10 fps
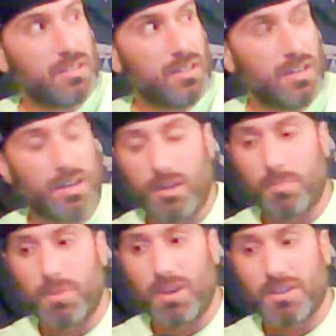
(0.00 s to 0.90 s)
$100
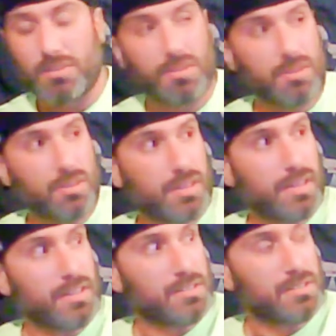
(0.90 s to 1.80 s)
worth of little
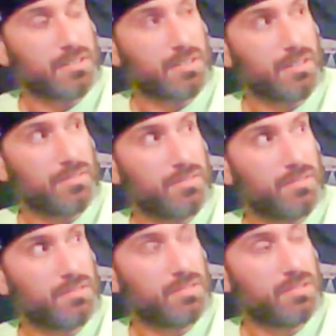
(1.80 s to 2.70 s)
kits and stuff.
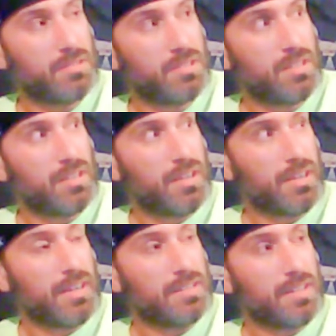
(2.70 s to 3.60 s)
I've
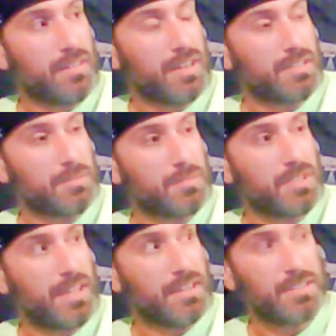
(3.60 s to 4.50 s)
got some
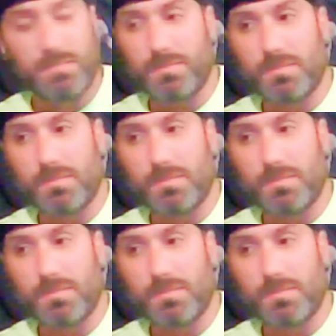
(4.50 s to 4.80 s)
tanks of